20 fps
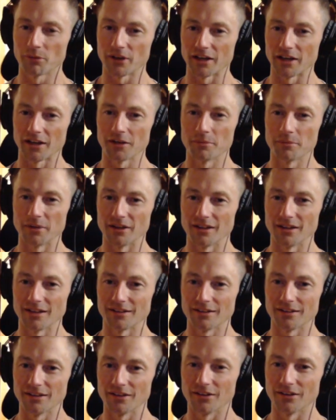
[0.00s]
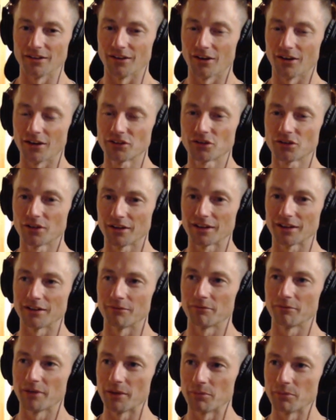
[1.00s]
But I try and get
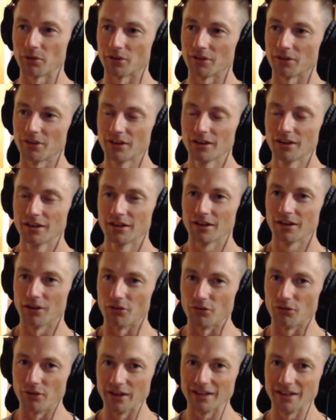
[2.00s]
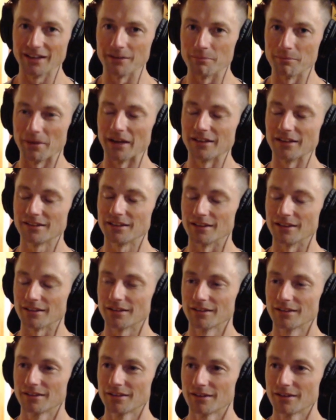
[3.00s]
people a really basic
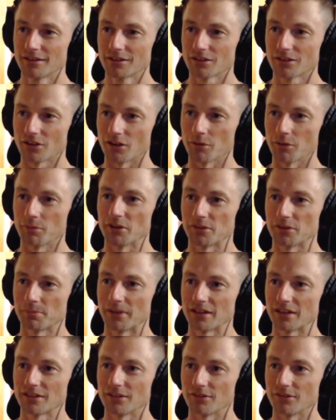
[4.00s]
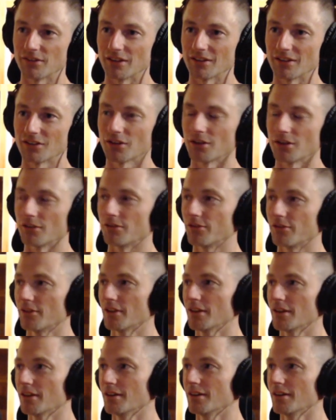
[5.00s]
kind of perspective that kind of
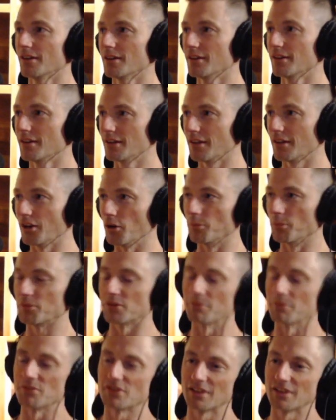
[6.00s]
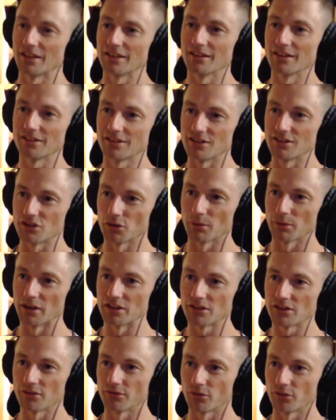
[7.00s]
helps them see the situation for
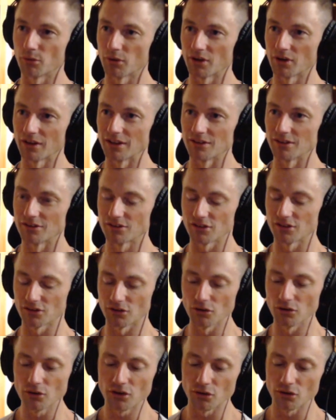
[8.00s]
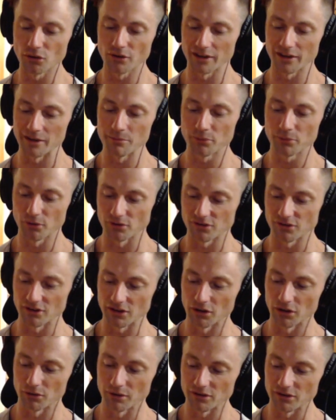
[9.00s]
what it is. Just look at all the inputs that go
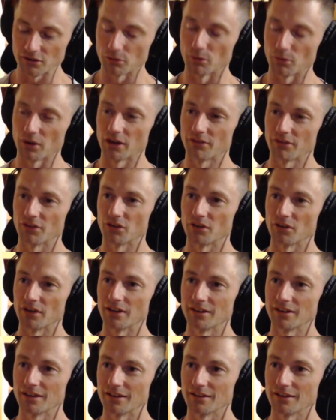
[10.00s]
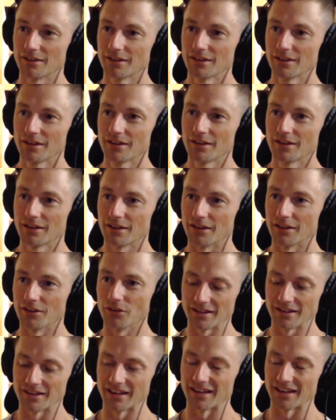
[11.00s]
into whatever you're eating and look at
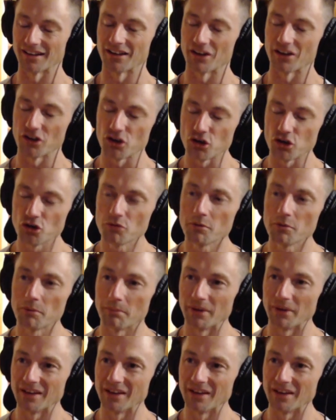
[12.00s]
what created that.